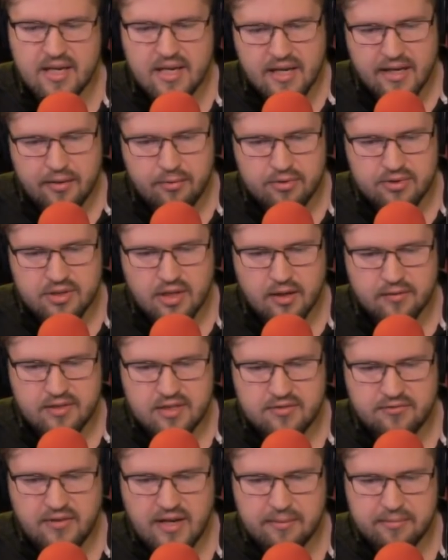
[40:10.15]
He resolved
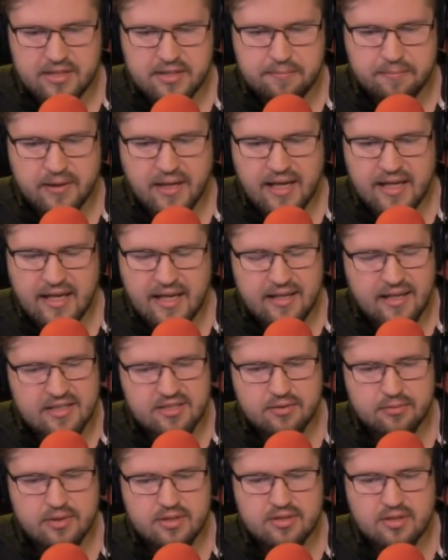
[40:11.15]
his family's plight, and as
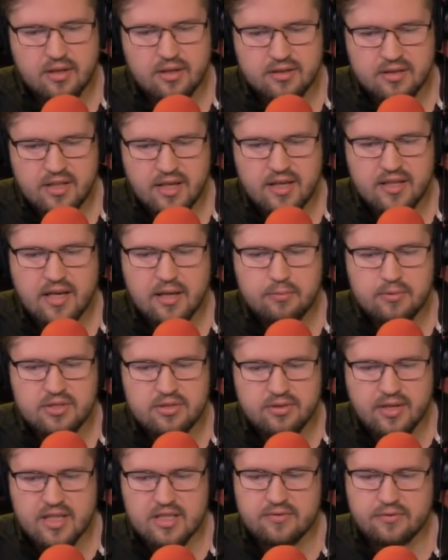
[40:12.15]
a result, Niayan was
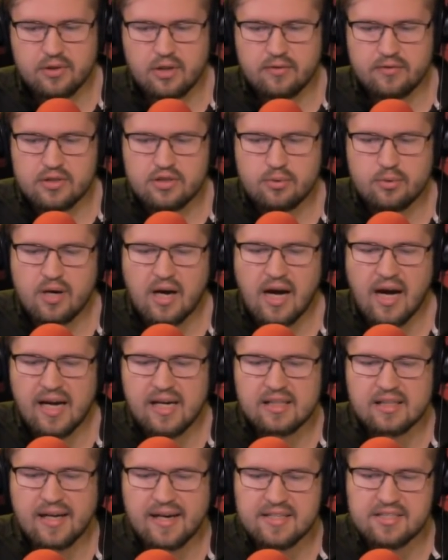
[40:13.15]
transferred over to a
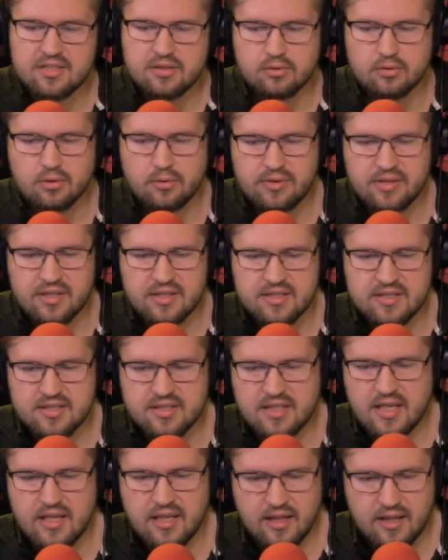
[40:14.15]
high-class school within the
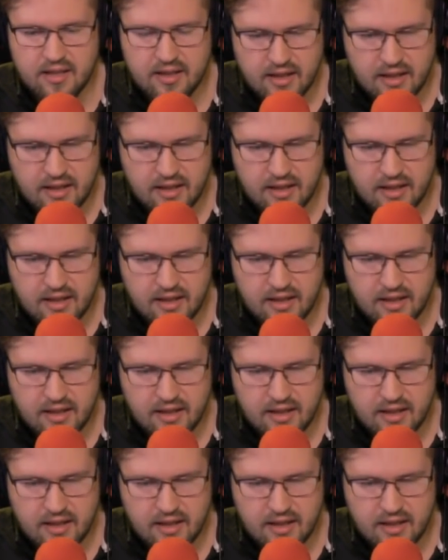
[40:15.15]
city.